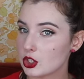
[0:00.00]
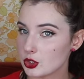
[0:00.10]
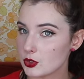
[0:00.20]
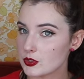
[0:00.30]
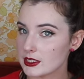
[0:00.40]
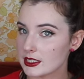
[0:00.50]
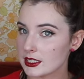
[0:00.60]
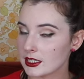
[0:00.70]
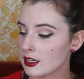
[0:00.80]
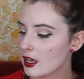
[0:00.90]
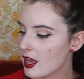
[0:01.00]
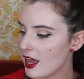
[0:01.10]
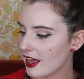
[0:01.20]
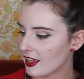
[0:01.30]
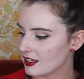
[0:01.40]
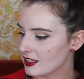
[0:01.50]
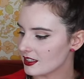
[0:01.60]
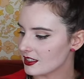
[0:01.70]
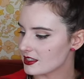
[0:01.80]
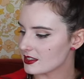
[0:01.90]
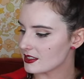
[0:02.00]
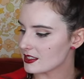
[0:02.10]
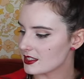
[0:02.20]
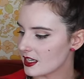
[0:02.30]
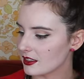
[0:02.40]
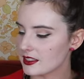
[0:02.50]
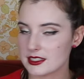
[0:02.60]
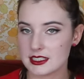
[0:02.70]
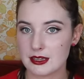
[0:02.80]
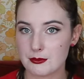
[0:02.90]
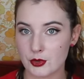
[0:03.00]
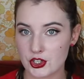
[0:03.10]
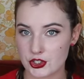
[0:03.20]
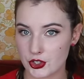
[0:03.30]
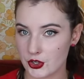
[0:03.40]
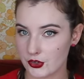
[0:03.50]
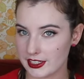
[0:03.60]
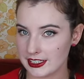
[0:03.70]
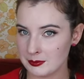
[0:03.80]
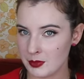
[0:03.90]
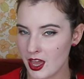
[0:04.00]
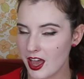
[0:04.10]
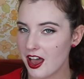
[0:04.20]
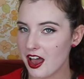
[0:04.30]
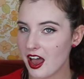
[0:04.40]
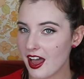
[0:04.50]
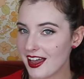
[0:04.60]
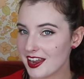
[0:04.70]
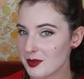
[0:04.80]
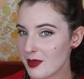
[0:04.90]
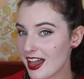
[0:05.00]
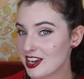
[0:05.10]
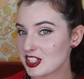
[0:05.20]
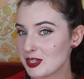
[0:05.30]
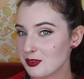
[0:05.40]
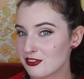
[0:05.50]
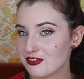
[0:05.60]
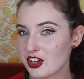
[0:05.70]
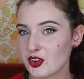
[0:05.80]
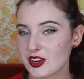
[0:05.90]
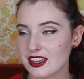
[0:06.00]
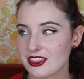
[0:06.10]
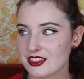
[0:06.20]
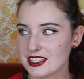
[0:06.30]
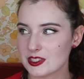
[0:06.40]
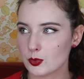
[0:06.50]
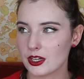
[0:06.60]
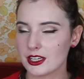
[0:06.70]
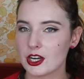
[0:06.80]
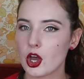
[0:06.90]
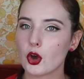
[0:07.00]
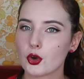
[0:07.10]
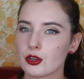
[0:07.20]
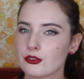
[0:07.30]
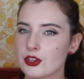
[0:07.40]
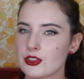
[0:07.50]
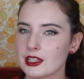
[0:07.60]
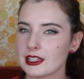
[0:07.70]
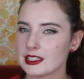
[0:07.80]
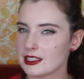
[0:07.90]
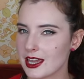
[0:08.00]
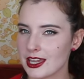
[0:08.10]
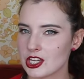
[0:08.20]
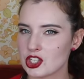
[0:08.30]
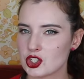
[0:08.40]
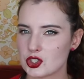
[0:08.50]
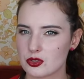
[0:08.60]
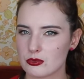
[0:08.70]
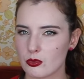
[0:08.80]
using, and it is the Cellus Deep Moisture Cream. I am actually preferring this one over the Laneige